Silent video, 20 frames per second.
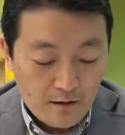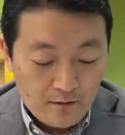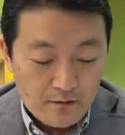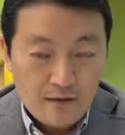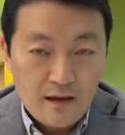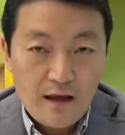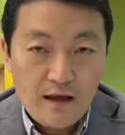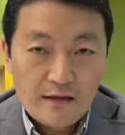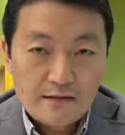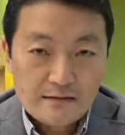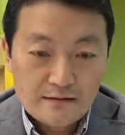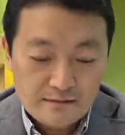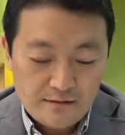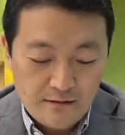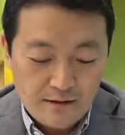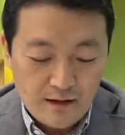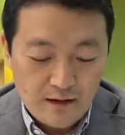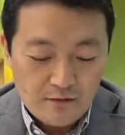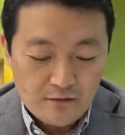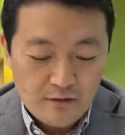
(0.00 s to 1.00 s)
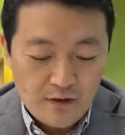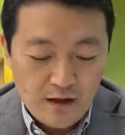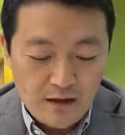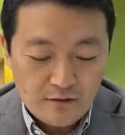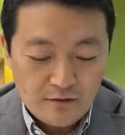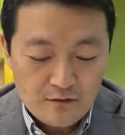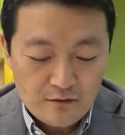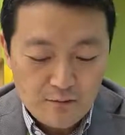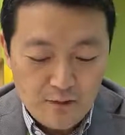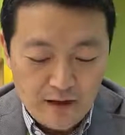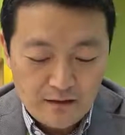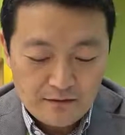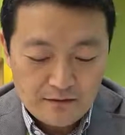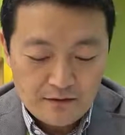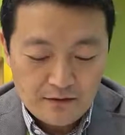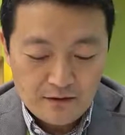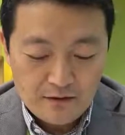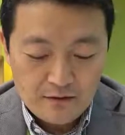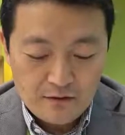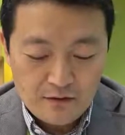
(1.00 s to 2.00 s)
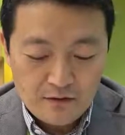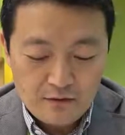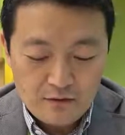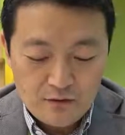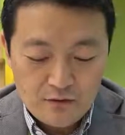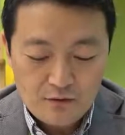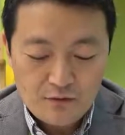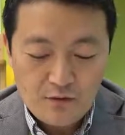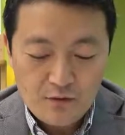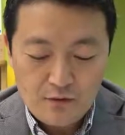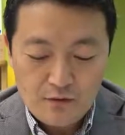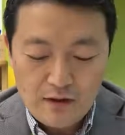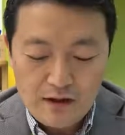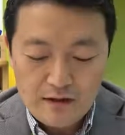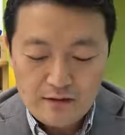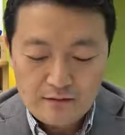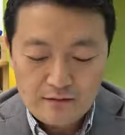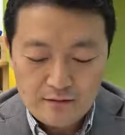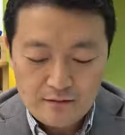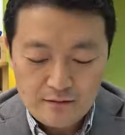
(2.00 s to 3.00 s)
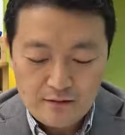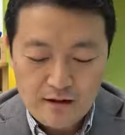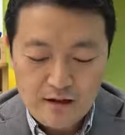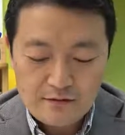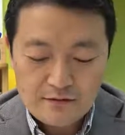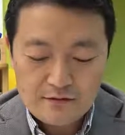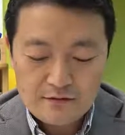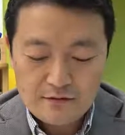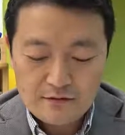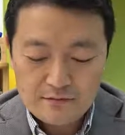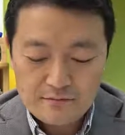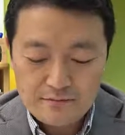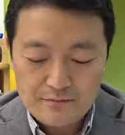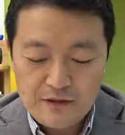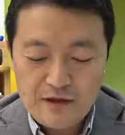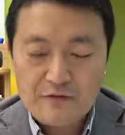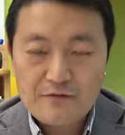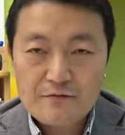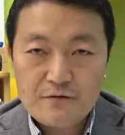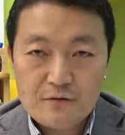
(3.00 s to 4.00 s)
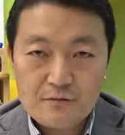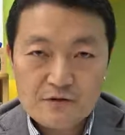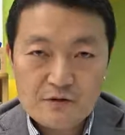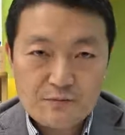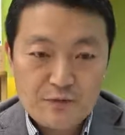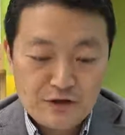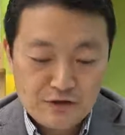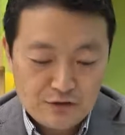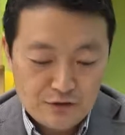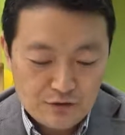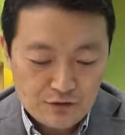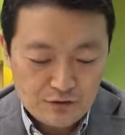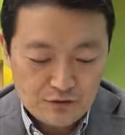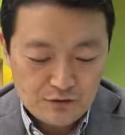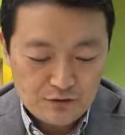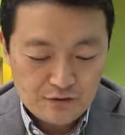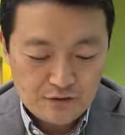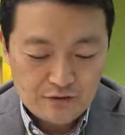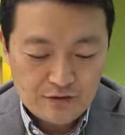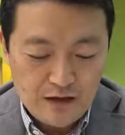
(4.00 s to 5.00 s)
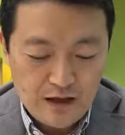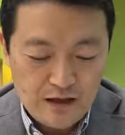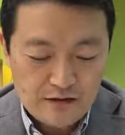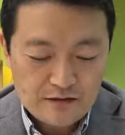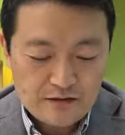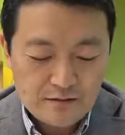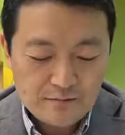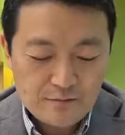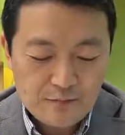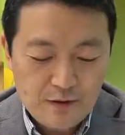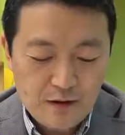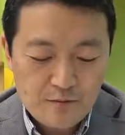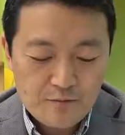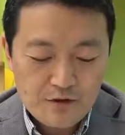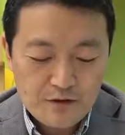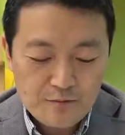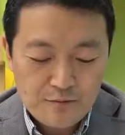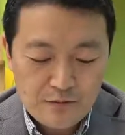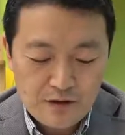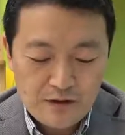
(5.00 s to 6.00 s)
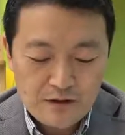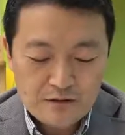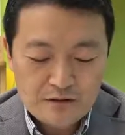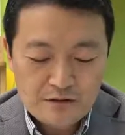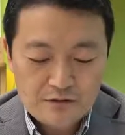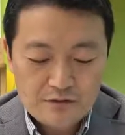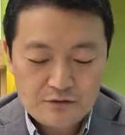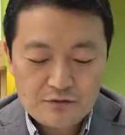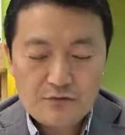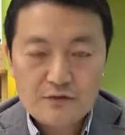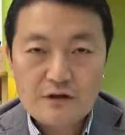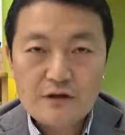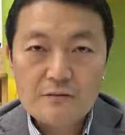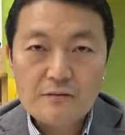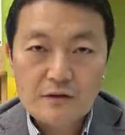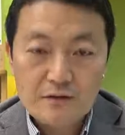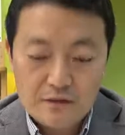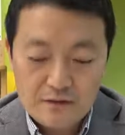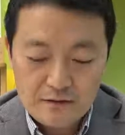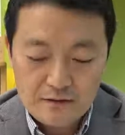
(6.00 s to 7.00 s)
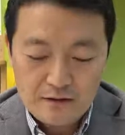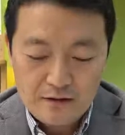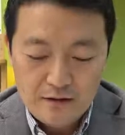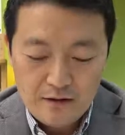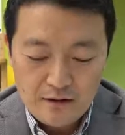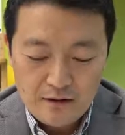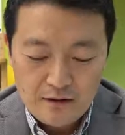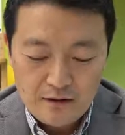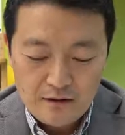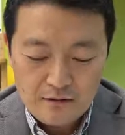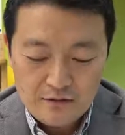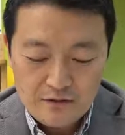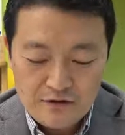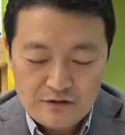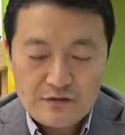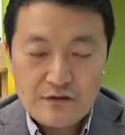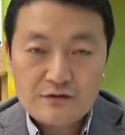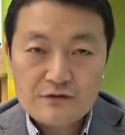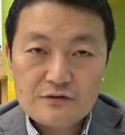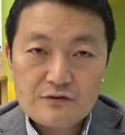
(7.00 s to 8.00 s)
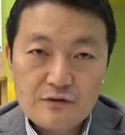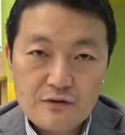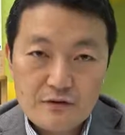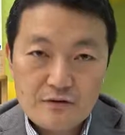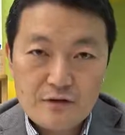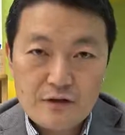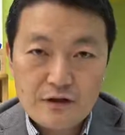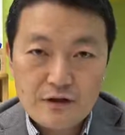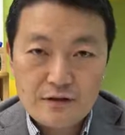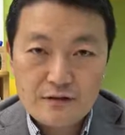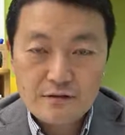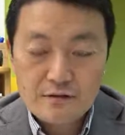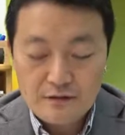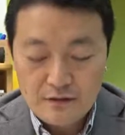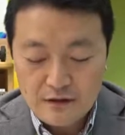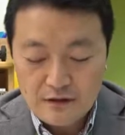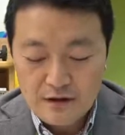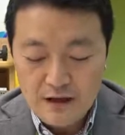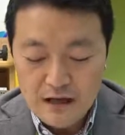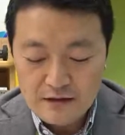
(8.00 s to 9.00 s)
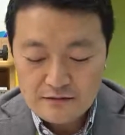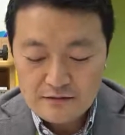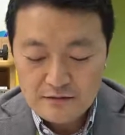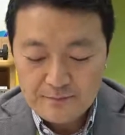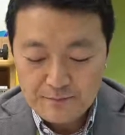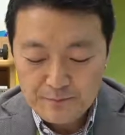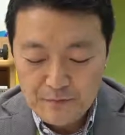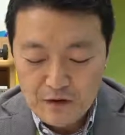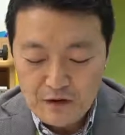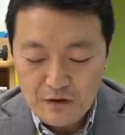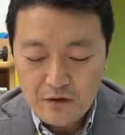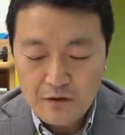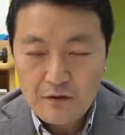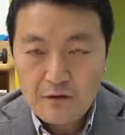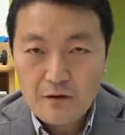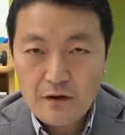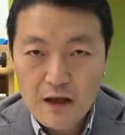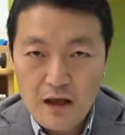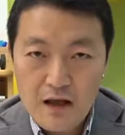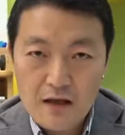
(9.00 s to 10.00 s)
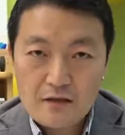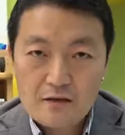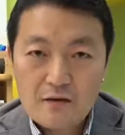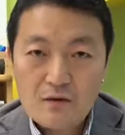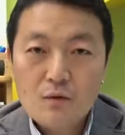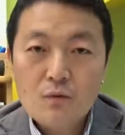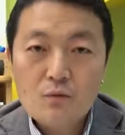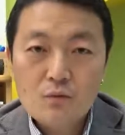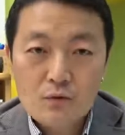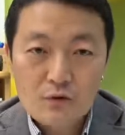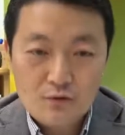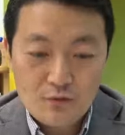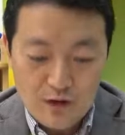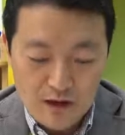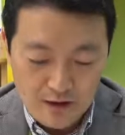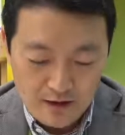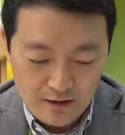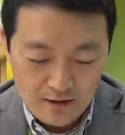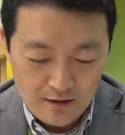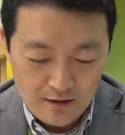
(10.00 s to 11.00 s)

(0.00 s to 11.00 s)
Next, I would like to mention the two online classroom platforms being used as the primary means to delivering distance learning, eHakseopteo and Widuran.